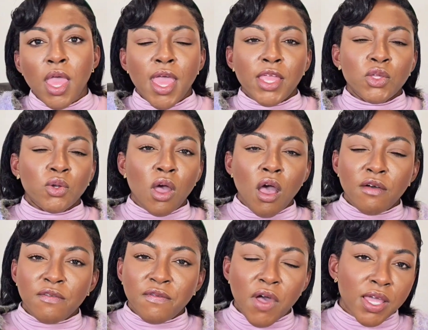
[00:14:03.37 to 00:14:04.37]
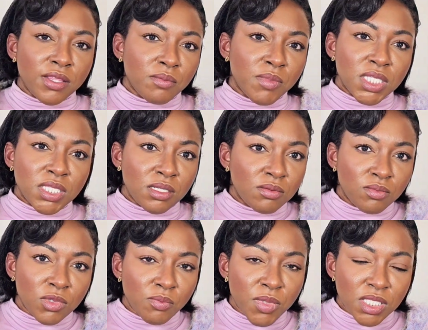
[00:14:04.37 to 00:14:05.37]
and you can't find the
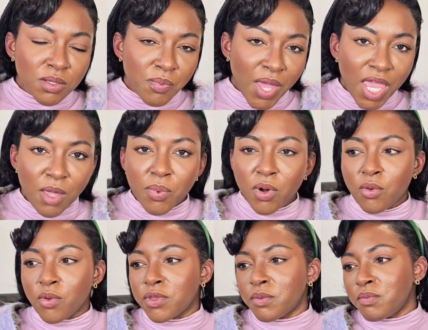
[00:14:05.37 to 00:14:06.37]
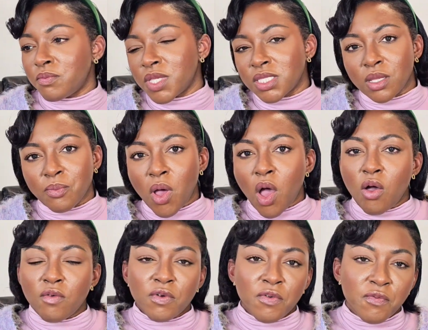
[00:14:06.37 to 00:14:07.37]
missing paper or the missing part
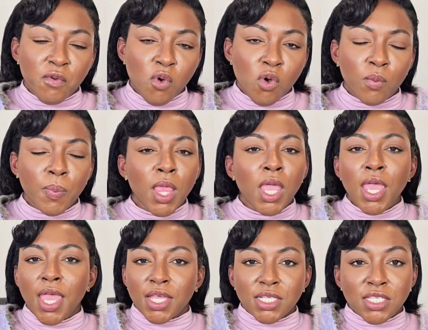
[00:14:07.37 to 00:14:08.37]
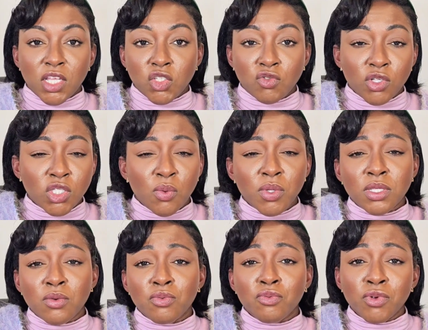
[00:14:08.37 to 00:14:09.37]
of a form, etc. So it's
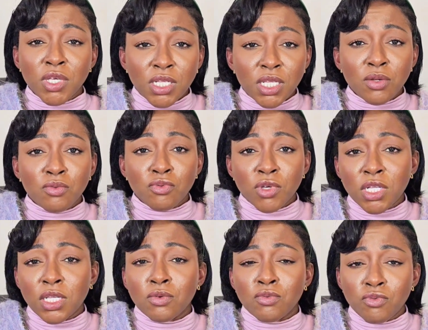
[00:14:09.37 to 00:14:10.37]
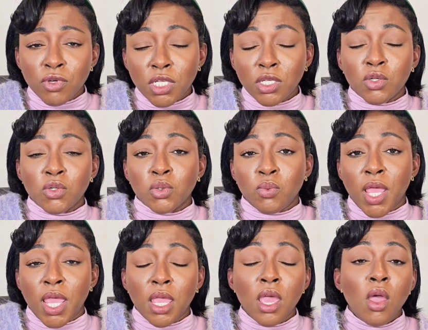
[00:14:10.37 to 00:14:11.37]
a really good
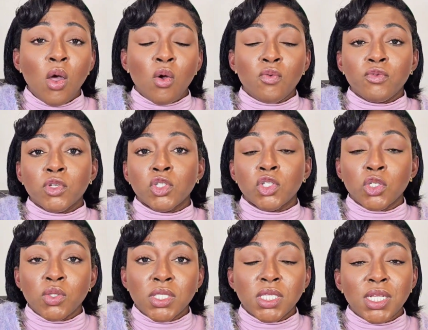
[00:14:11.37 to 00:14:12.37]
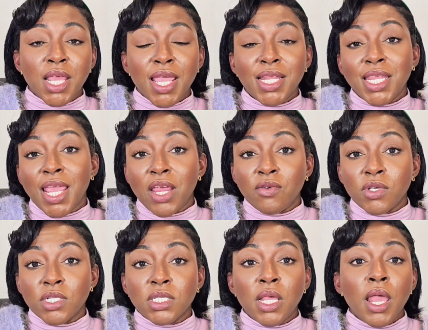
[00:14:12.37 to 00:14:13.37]
way of reducing any
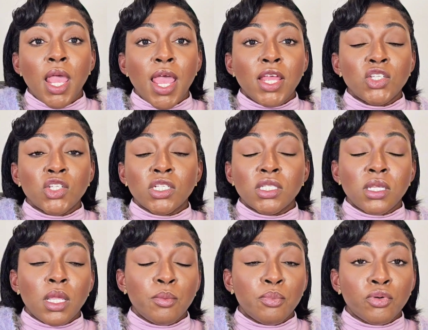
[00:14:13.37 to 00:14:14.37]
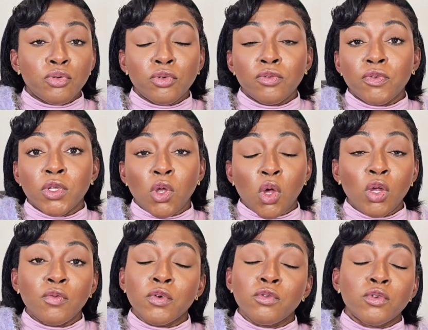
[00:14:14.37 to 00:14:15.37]
errors and just improving
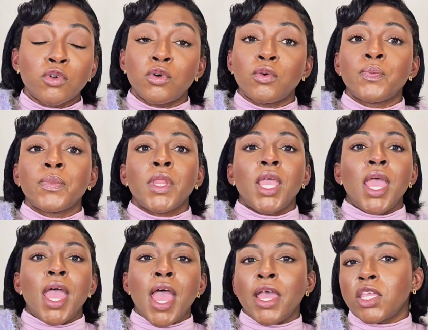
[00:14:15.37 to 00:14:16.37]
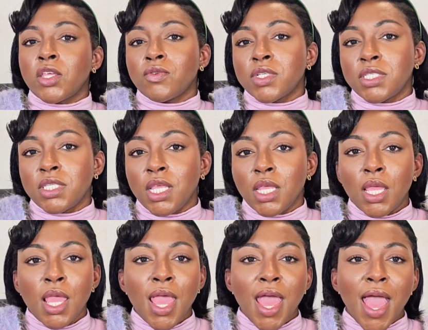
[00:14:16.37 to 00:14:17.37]
overall
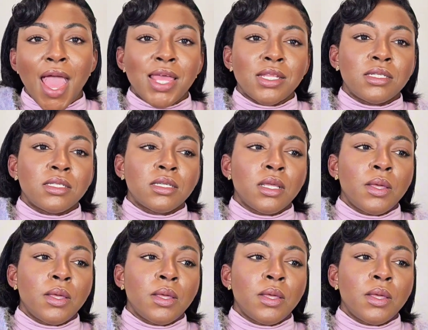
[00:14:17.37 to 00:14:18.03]
accuracy and